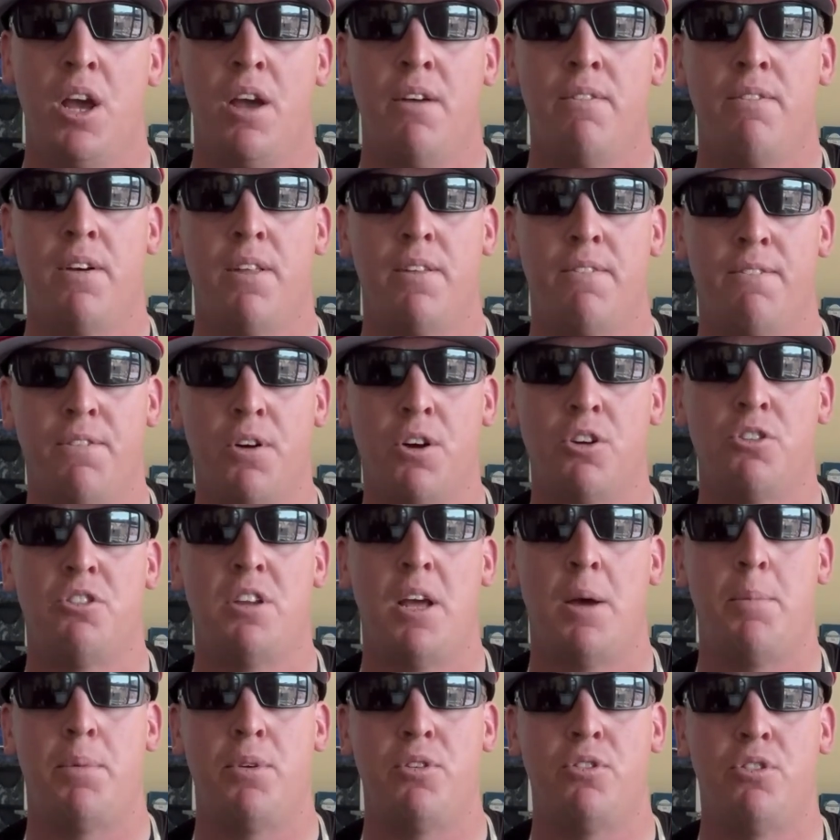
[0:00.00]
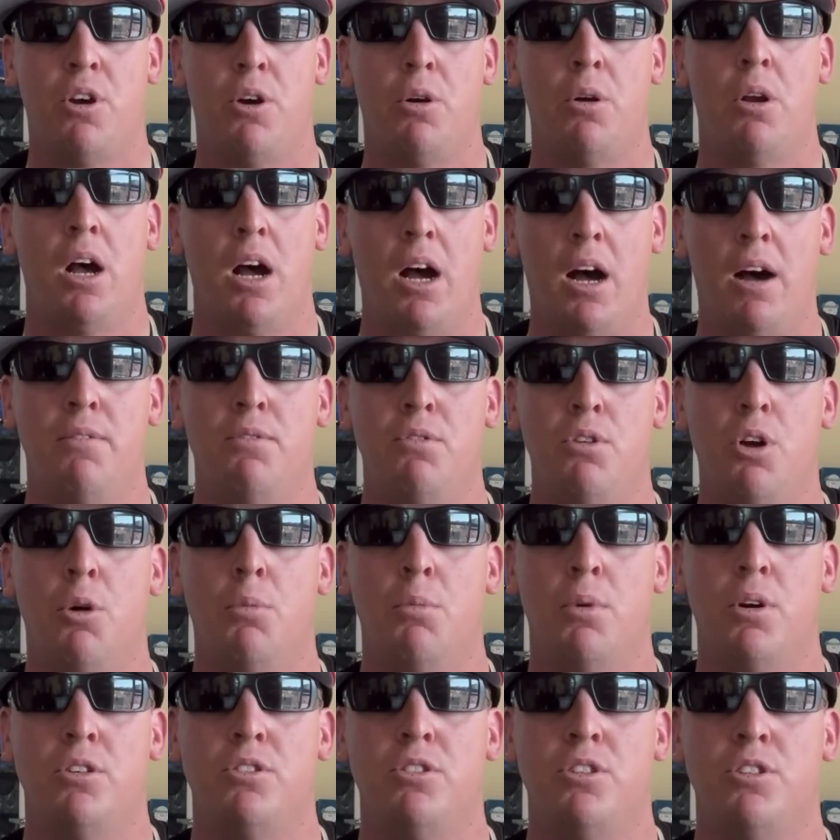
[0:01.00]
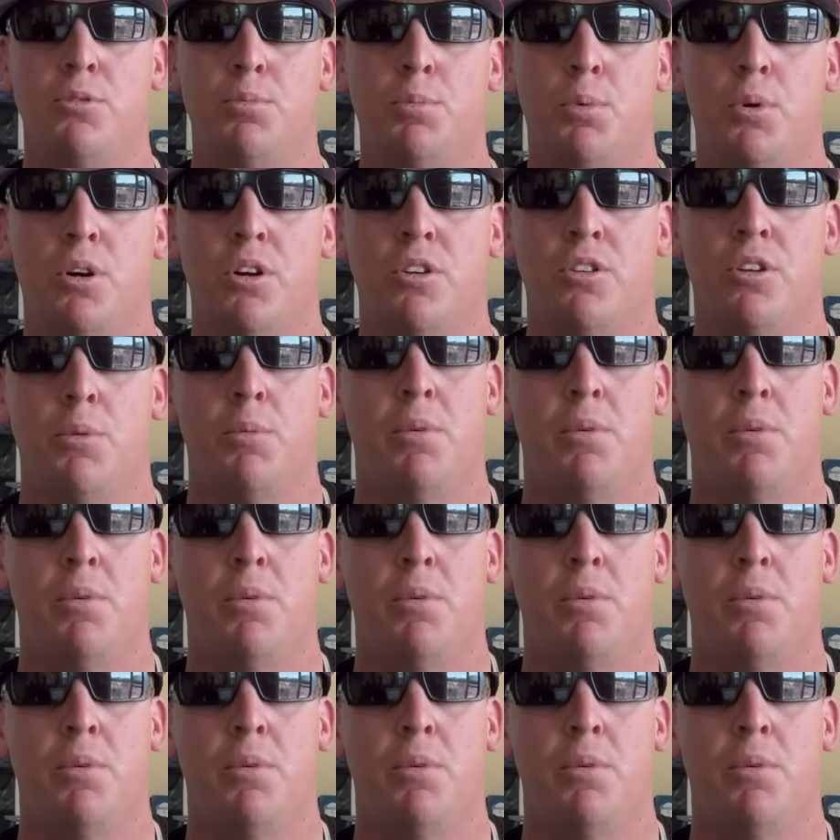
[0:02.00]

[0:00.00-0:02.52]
for the first episode of No Mercy Sports.